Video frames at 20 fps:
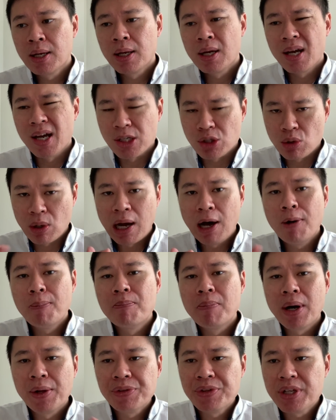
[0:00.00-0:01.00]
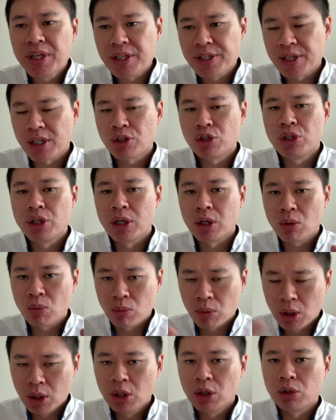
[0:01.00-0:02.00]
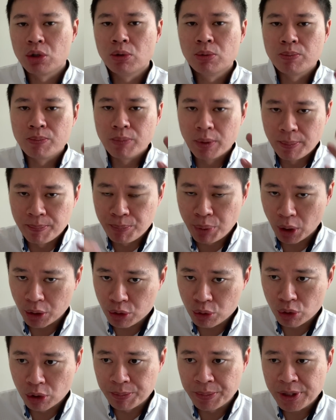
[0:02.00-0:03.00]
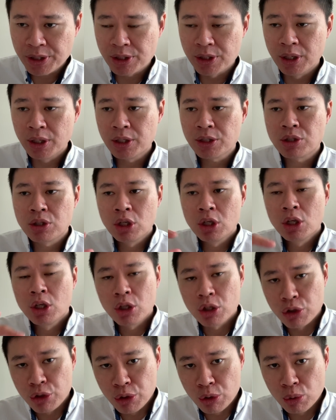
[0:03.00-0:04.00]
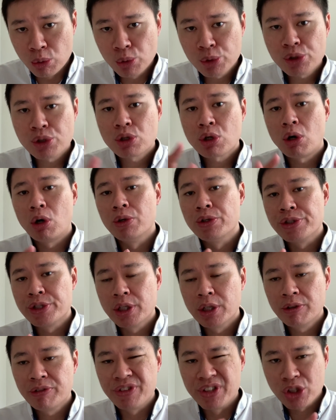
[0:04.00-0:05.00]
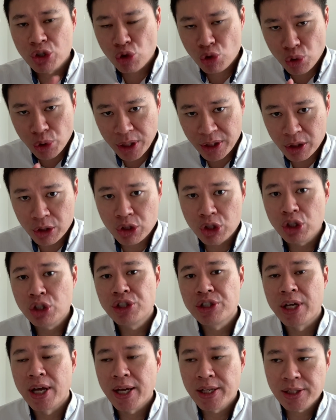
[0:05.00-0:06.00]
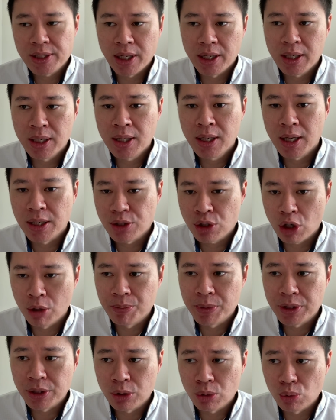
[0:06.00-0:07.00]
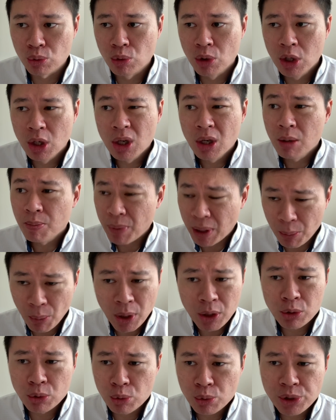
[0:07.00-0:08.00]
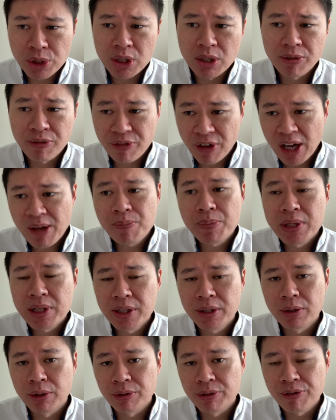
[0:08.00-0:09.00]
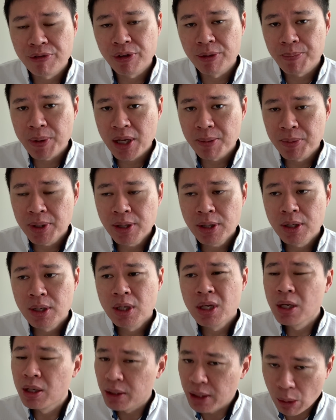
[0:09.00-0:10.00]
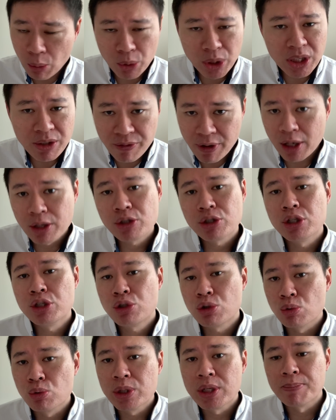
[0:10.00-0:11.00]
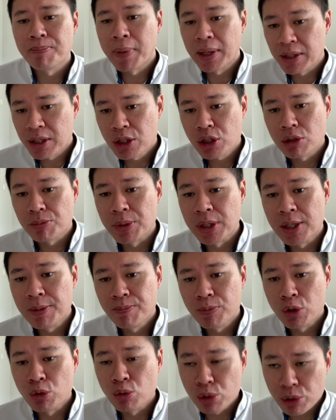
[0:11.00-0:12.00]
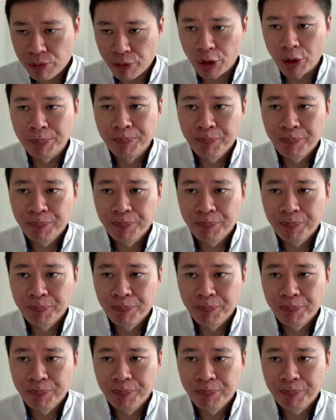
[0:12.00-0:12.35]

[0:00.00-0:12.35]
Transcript: as to how money is actually brought into the business, used, conserved, the strategies that SIA has committed to. But what you do see, 5 billion of deferred payment that will eventually still need monies to be used for.